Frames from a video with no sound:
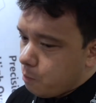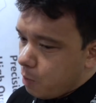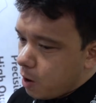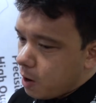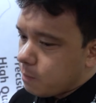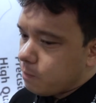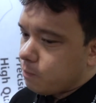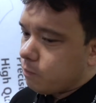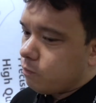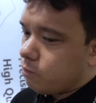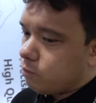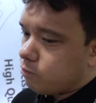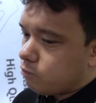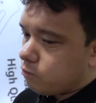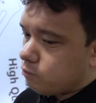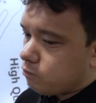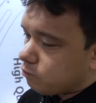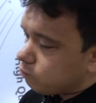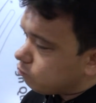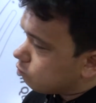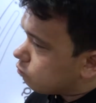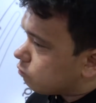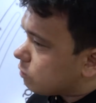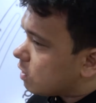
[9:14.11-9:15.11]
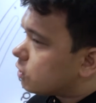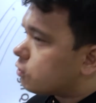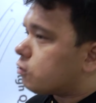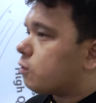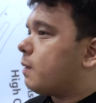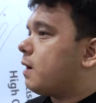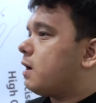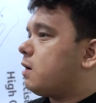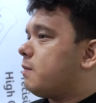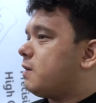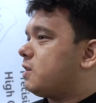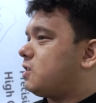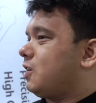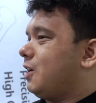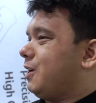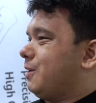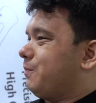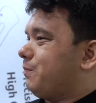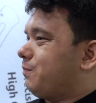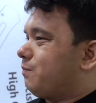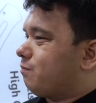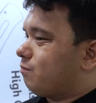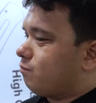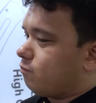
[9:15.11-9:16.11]
But things remain to be
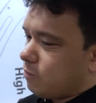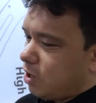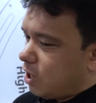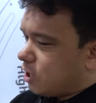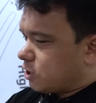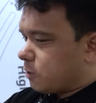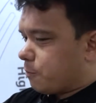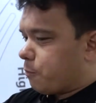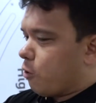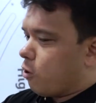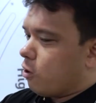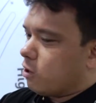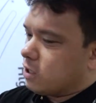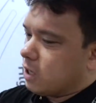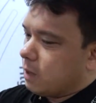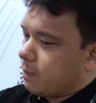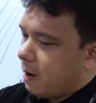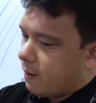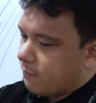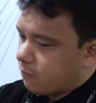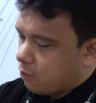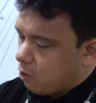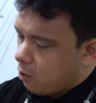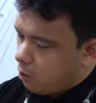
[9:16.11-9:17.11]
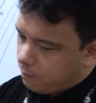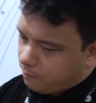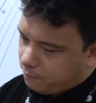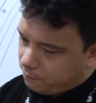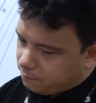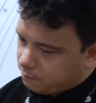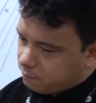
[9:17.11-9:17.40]
seen. That's a prototype after all.